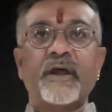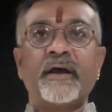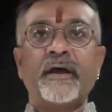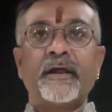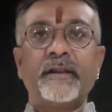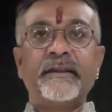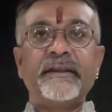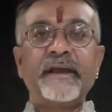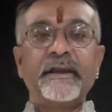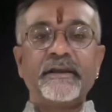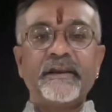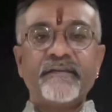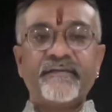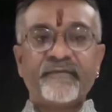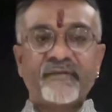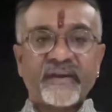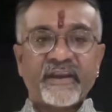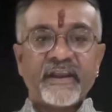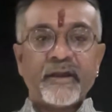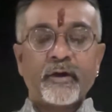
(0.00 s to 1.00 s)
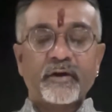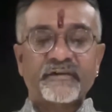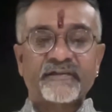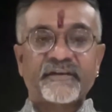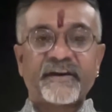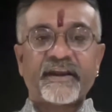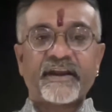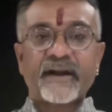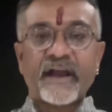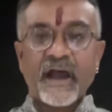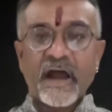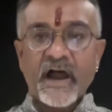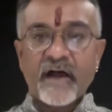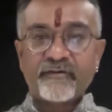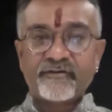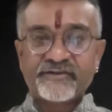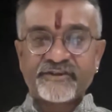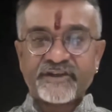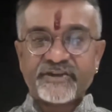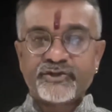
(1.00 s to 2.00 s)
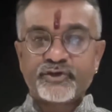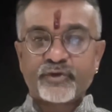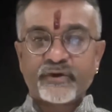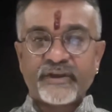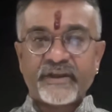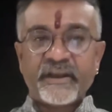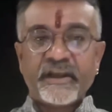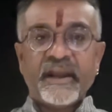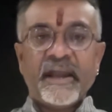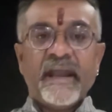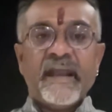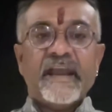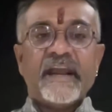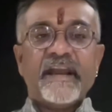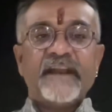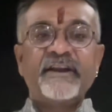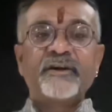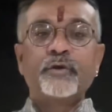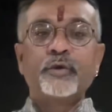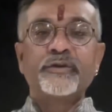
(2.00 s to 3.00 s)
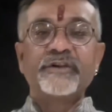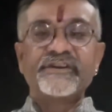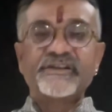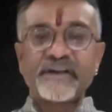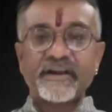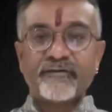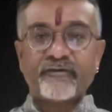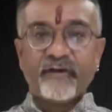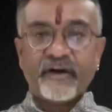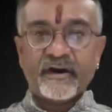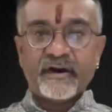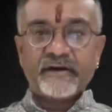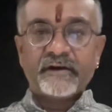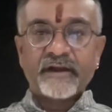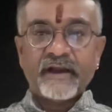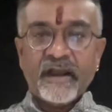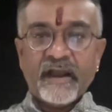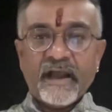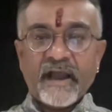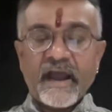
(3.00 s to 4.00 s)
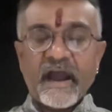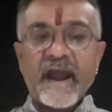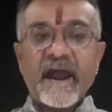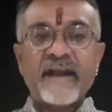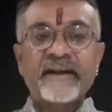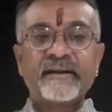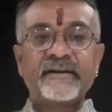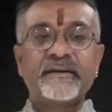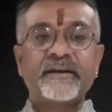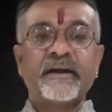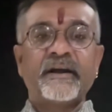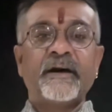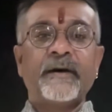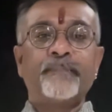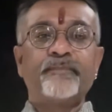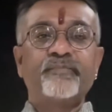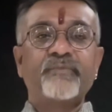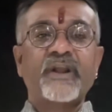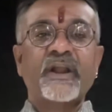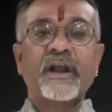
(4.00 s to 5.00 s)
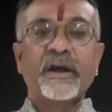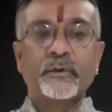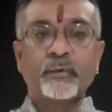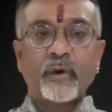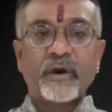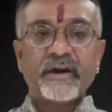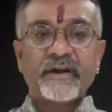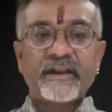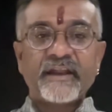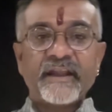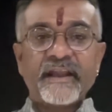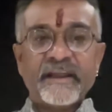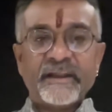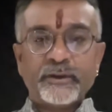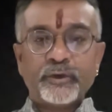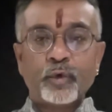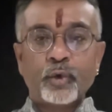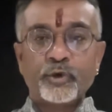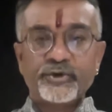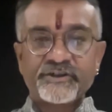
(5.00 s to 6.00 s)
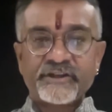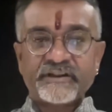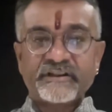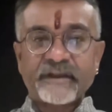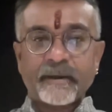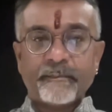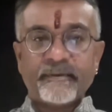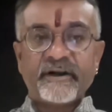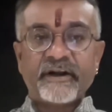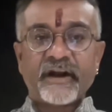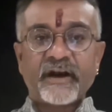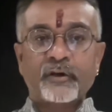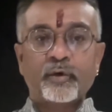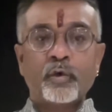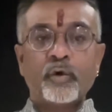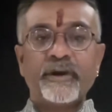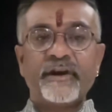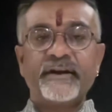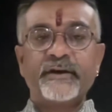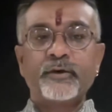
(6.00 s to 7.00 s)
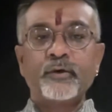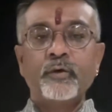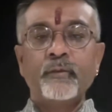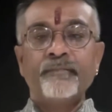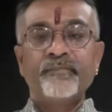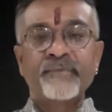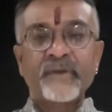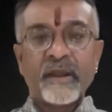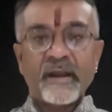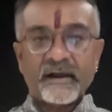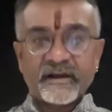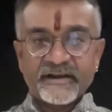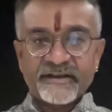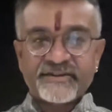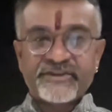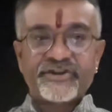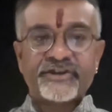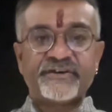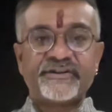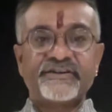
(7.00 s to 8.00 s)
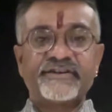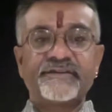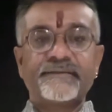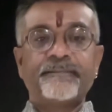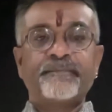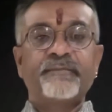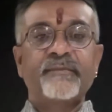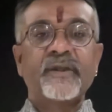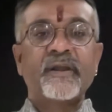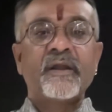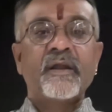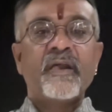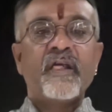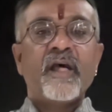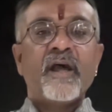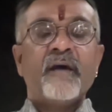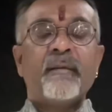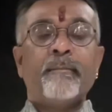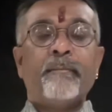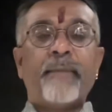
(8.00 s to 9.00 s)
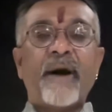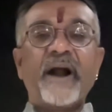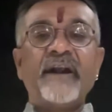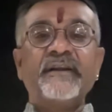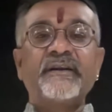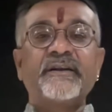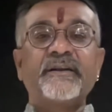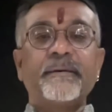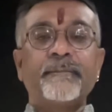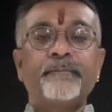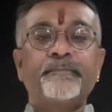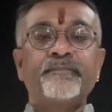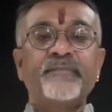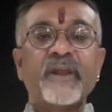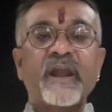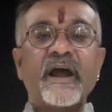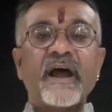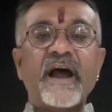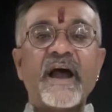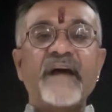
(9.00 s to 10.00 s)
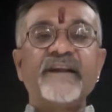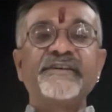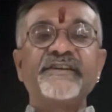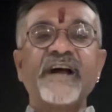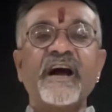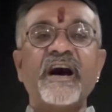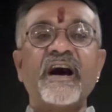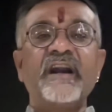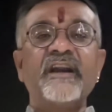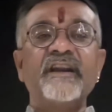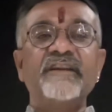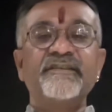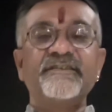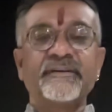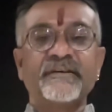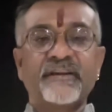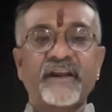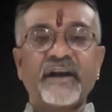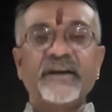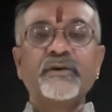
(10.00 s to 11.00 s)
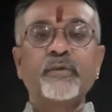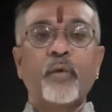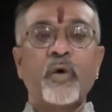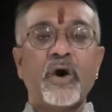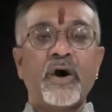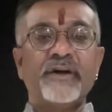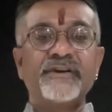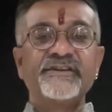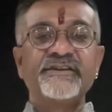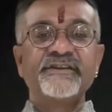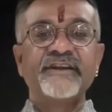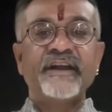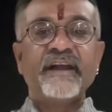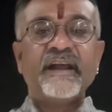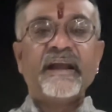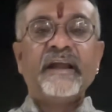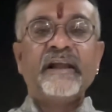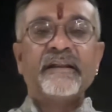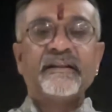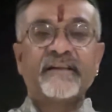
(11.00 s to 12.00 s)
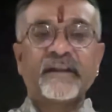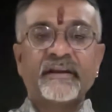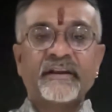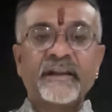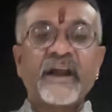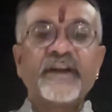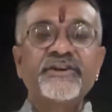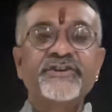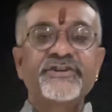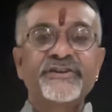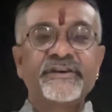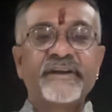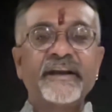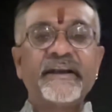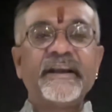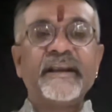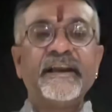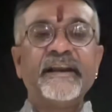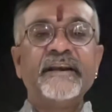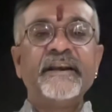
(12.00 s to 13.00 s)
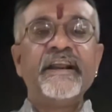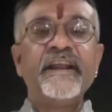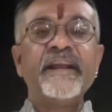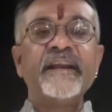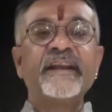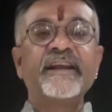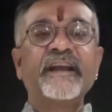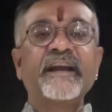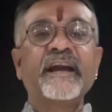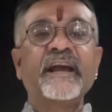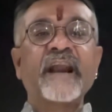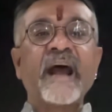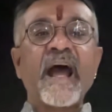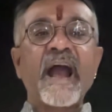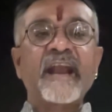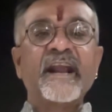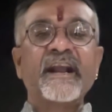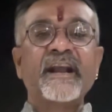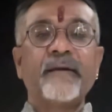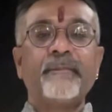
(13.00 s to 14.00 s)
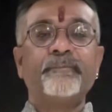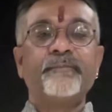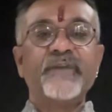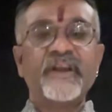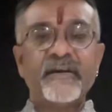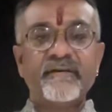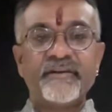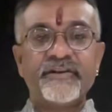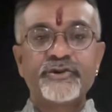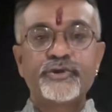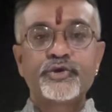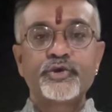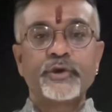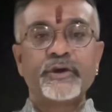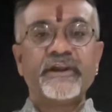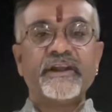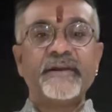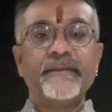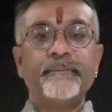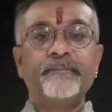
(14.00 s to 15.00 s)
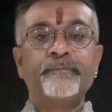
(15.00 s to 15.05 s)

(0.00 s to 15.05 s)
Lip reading: nearly 3 or 3.5 centuries into this effort at converting Hindus in Tamil Nadu into Christians. But as hard as a nut was, the nut did indeed crack eventually.